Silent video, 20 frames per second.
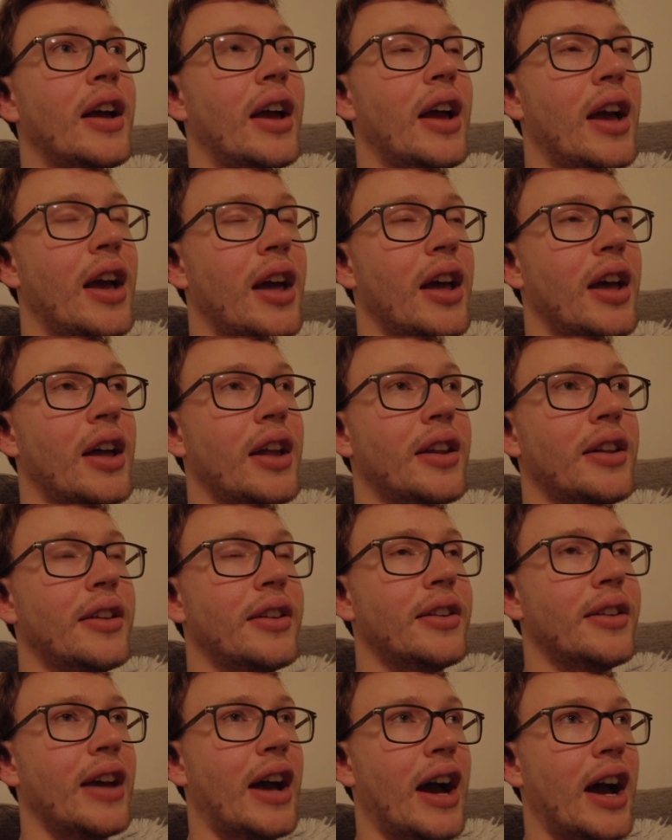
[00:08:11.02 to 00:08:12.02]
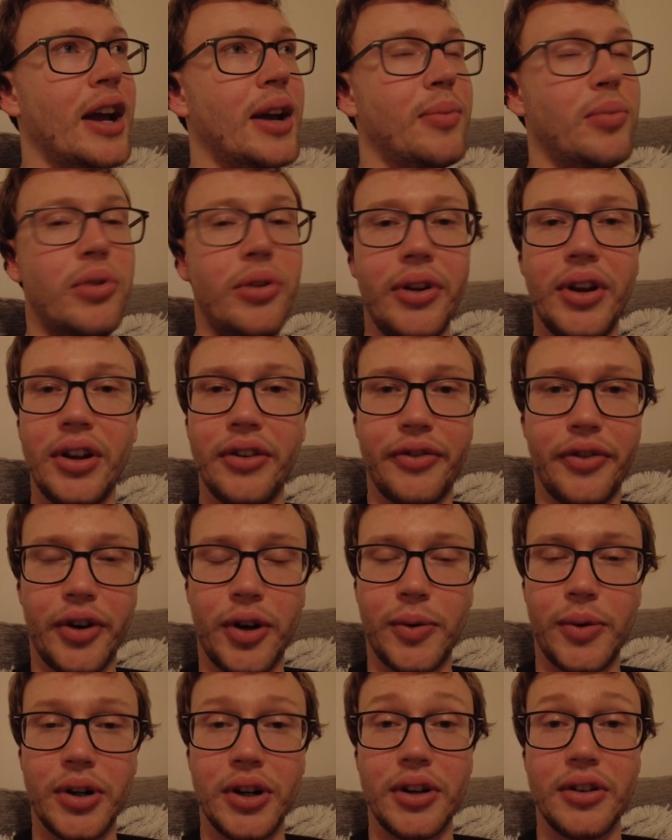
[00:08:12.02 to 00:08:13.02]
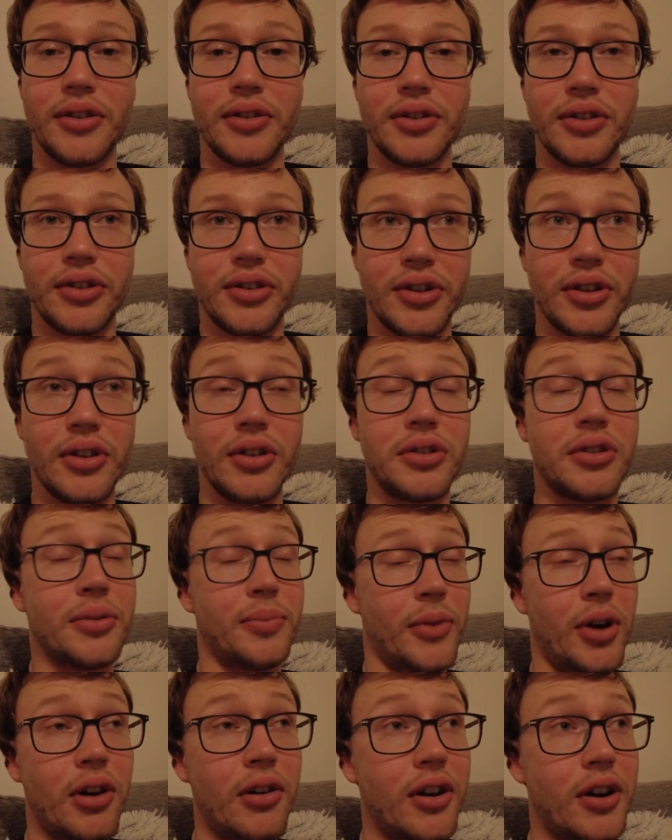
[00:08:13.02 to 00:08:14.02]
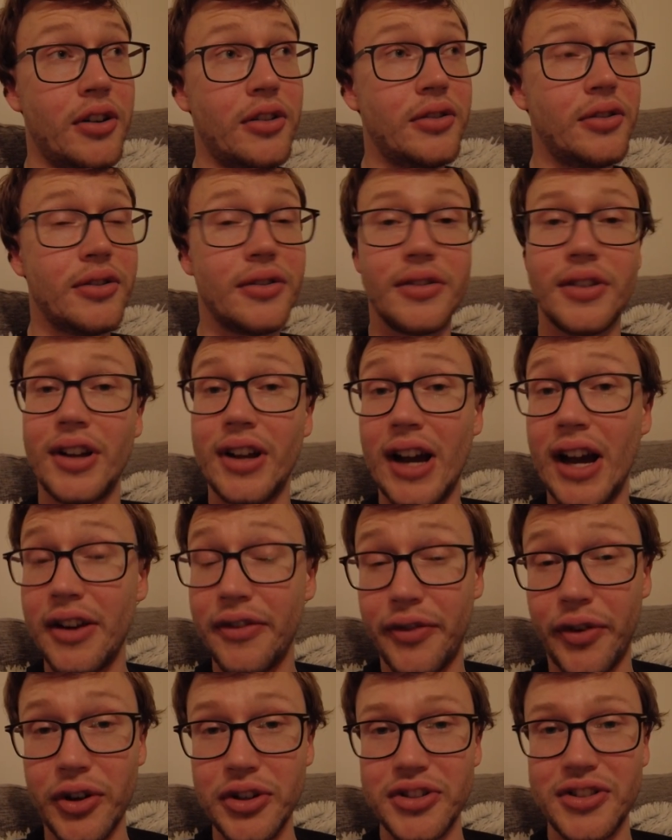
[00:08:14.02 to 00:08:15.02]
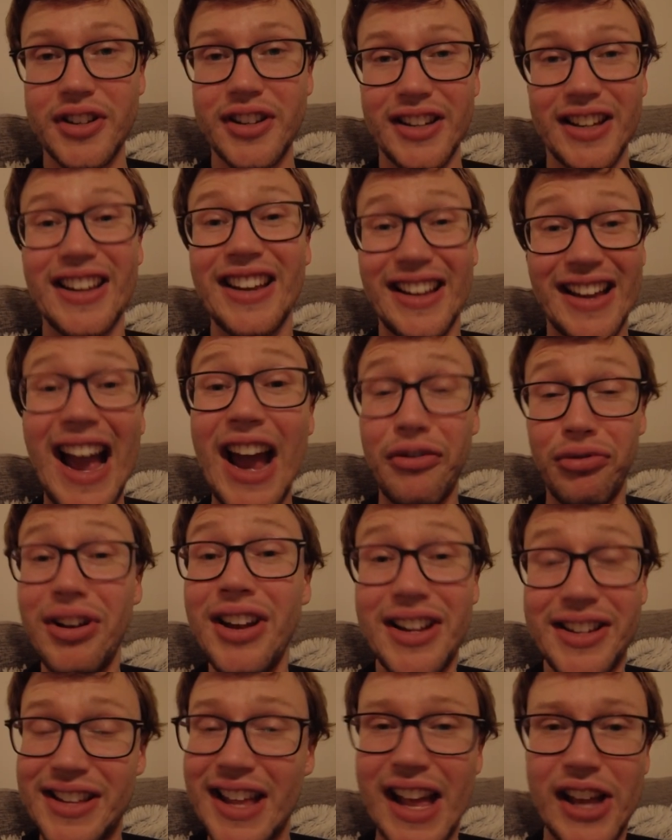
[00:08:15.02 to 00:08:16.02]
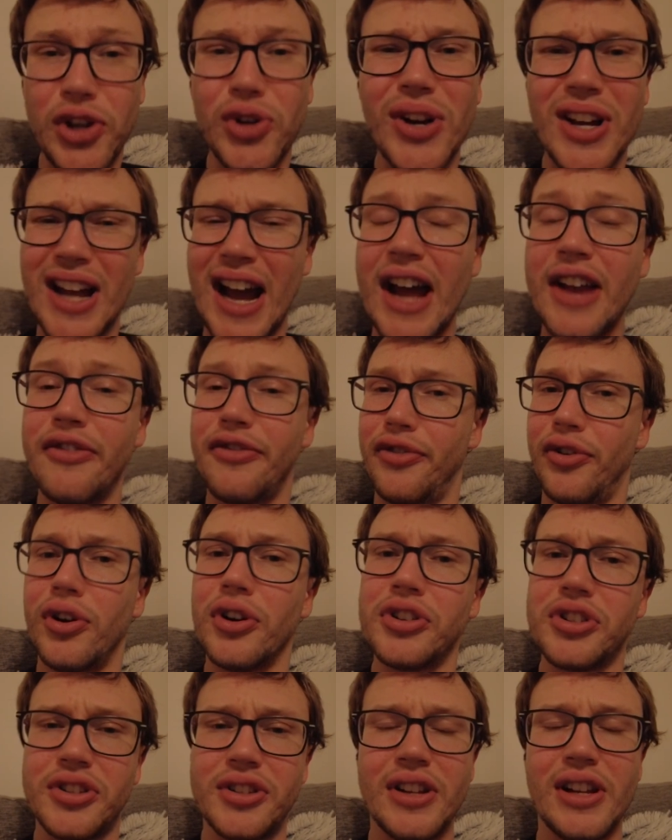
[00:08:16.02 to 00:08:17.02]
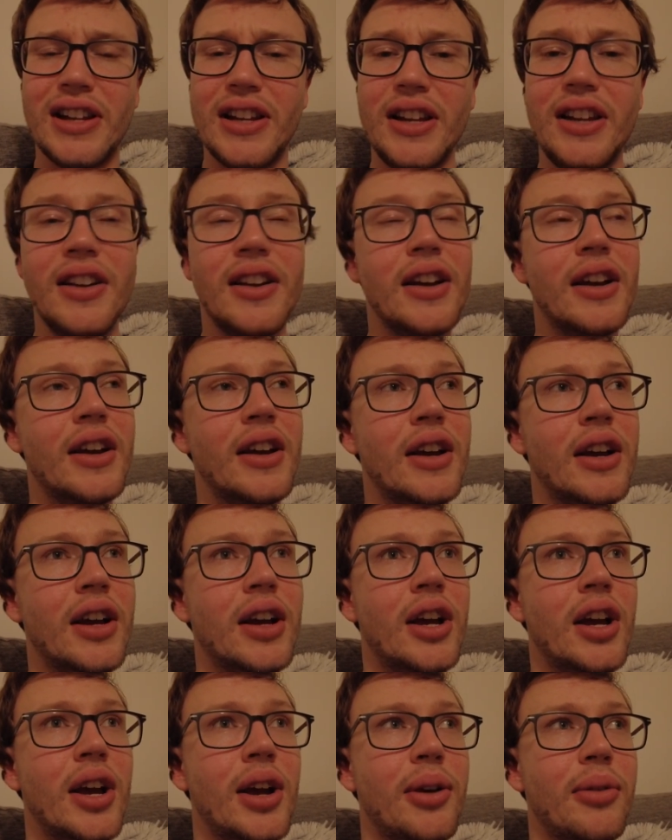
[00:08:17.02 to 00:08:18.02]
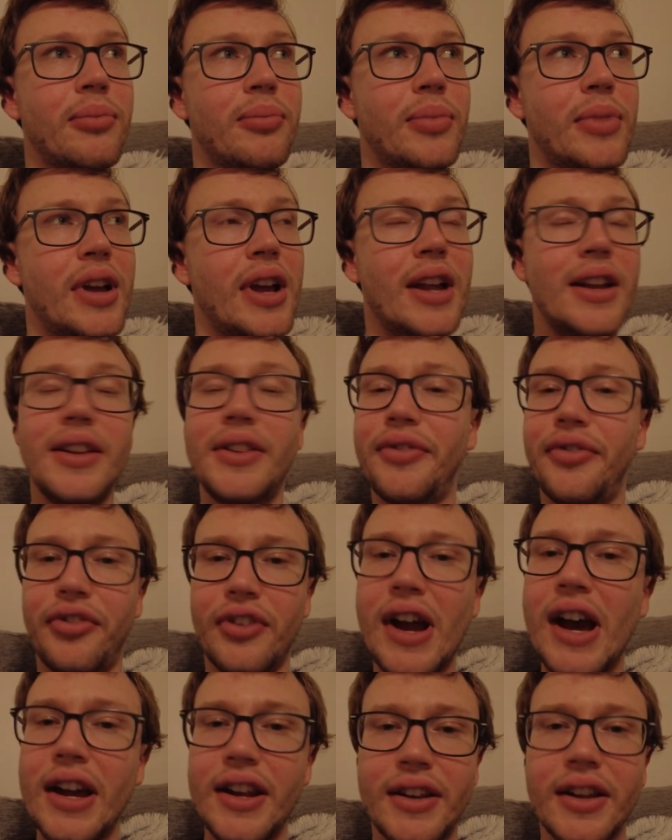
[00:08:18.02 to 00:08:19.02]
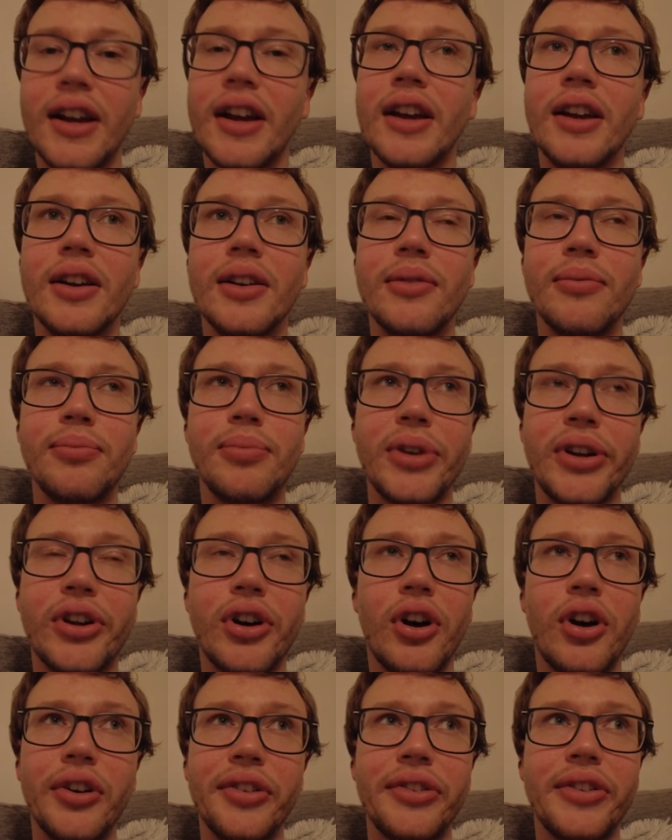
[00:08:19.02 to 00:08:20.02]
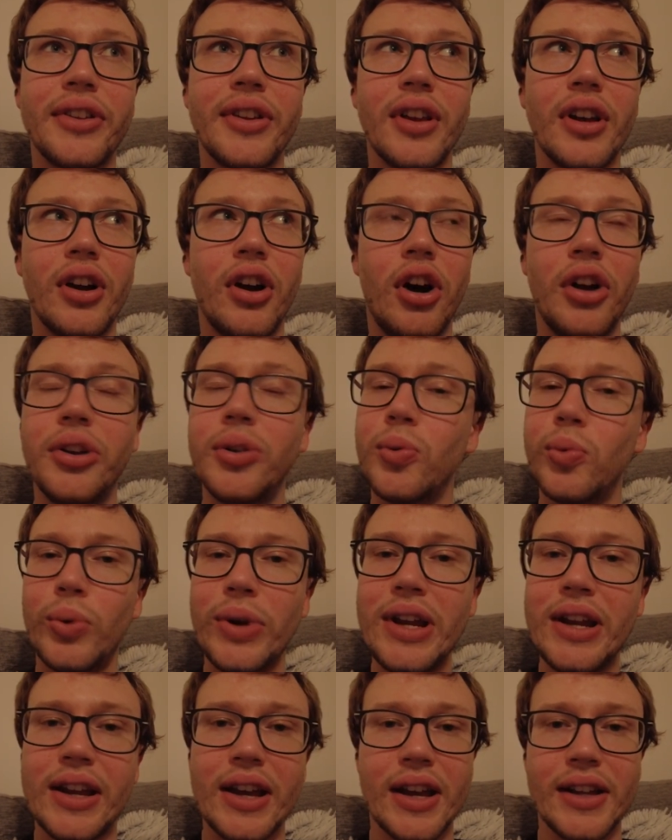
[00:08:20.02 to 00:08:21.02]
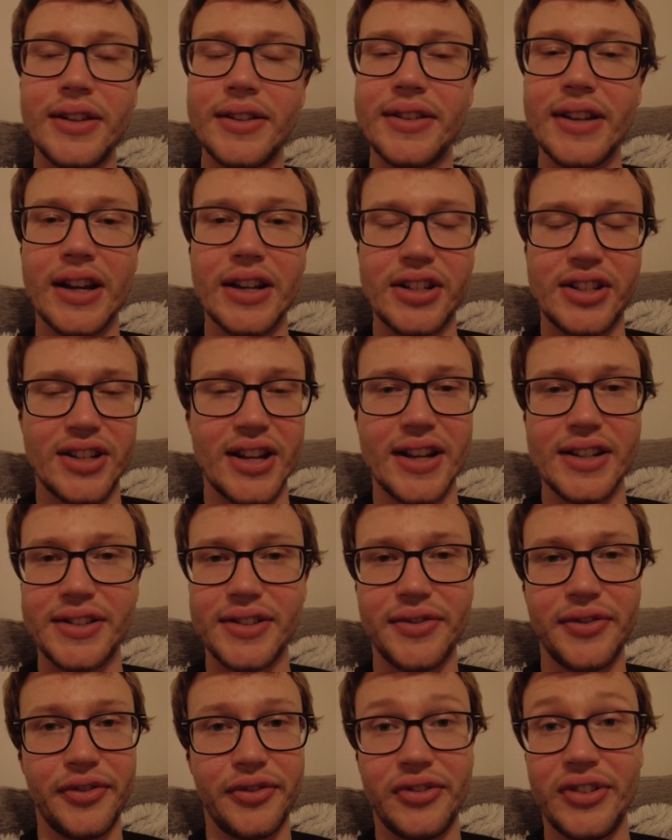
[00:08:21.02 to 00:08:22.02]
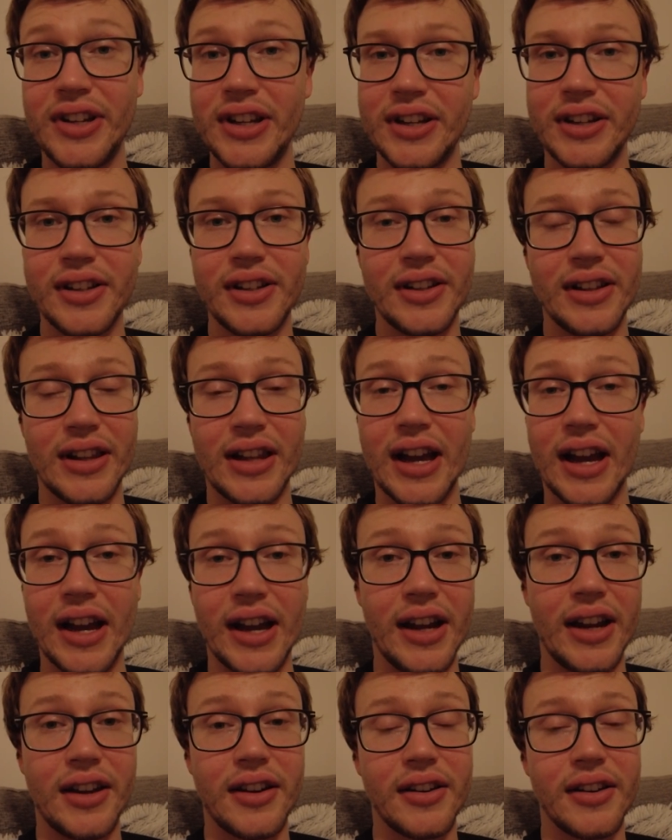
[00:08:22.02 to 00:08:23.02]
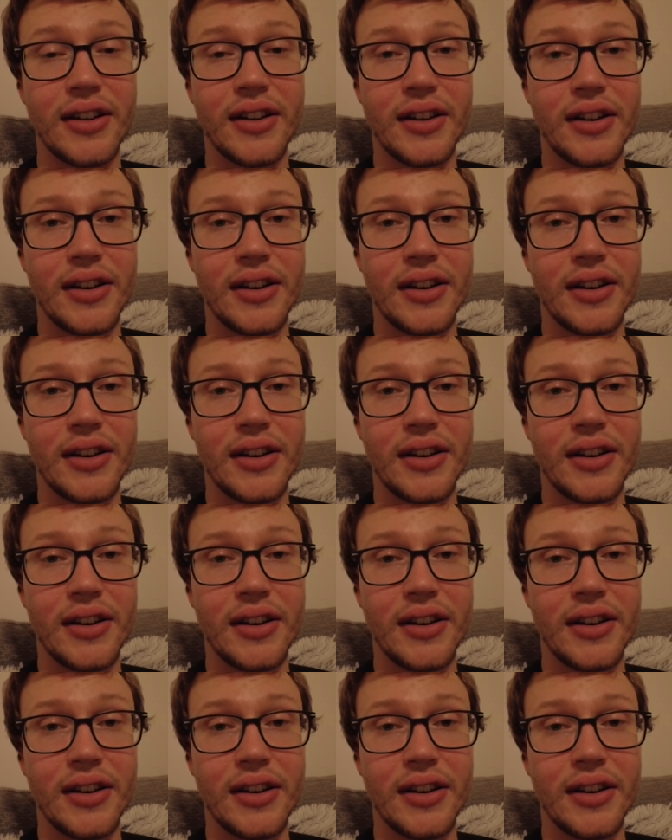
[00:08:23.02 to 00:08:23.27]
and I am looking forward to tomorrow. Unfortunately, I really tell you, unfortunately, it is Friday because on the weekends I just feel like